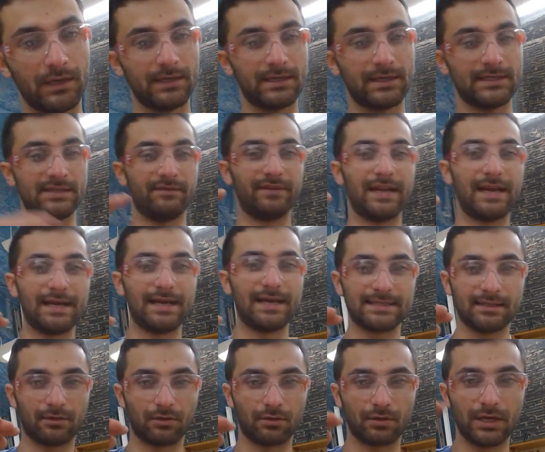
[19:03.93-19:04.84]
Because if it has
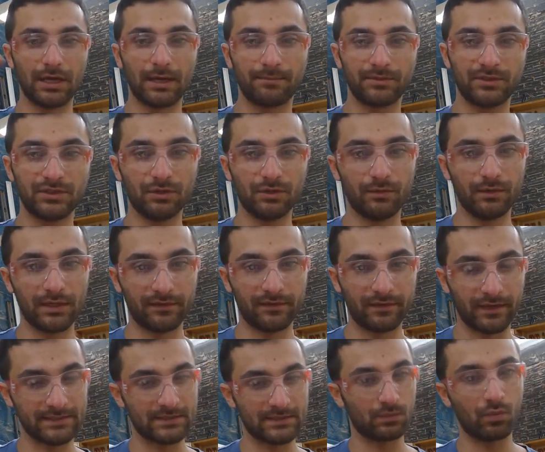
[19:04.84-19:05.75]
a little cup to it, it
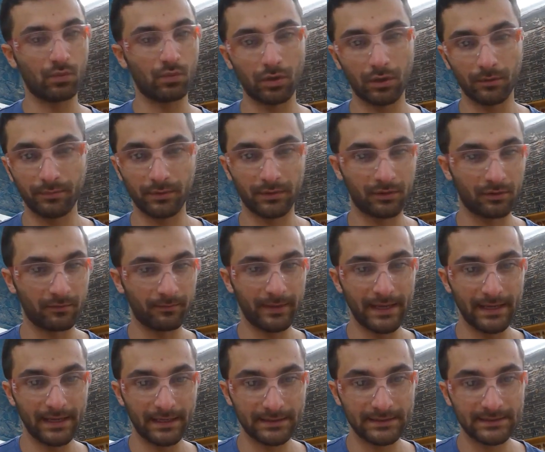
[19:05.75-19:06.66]
has a warp, a little
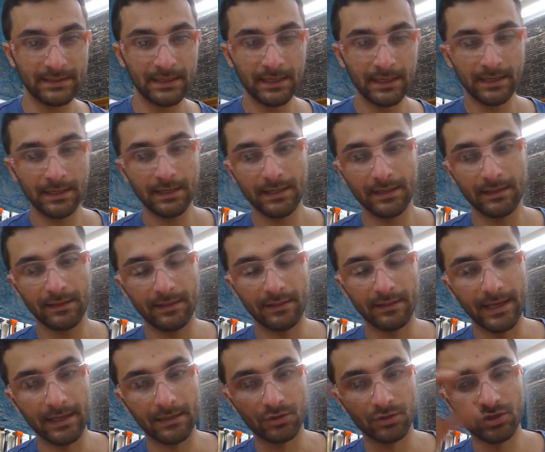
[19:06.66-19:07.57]
bend,
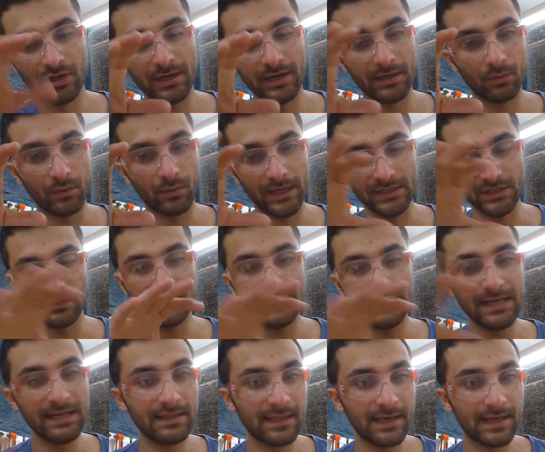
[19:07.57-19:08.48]
then as you
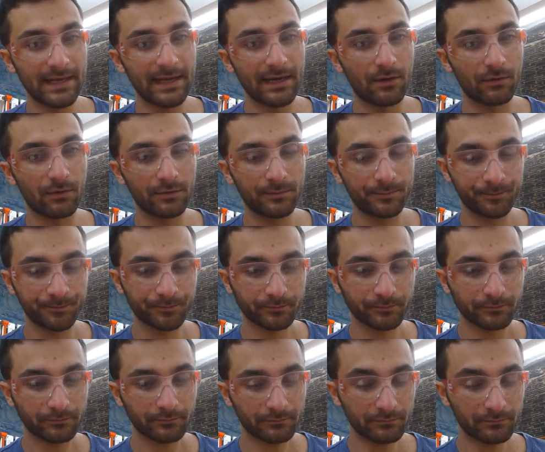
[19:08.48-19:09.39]
take that out
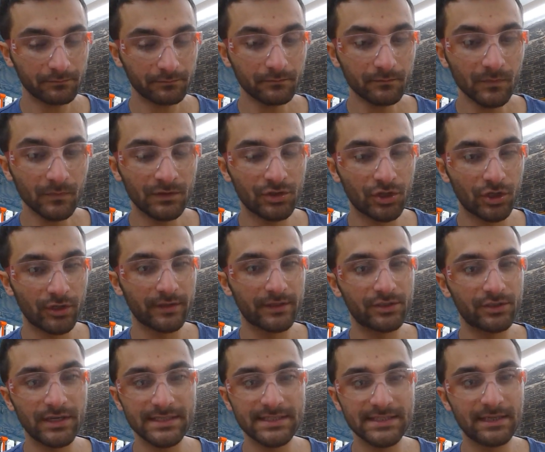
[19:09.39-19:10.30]
during the
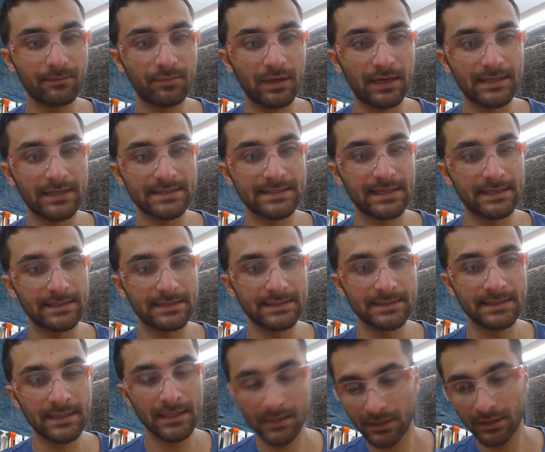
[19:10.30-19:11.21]
dressing
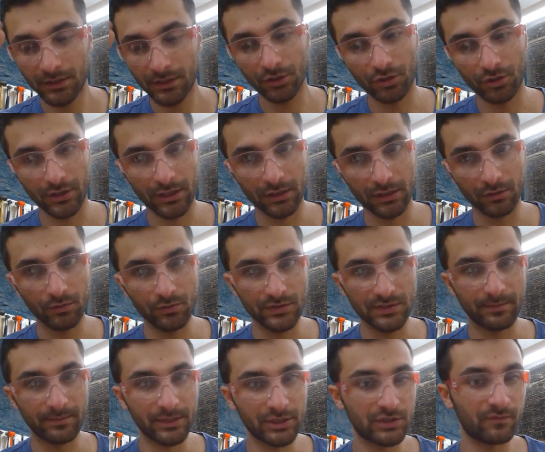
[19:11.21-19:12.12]
process, you're gonna lose
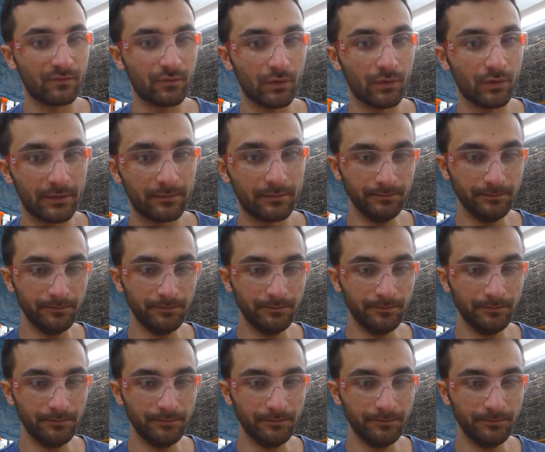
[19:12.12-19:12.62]
a bunch of wood.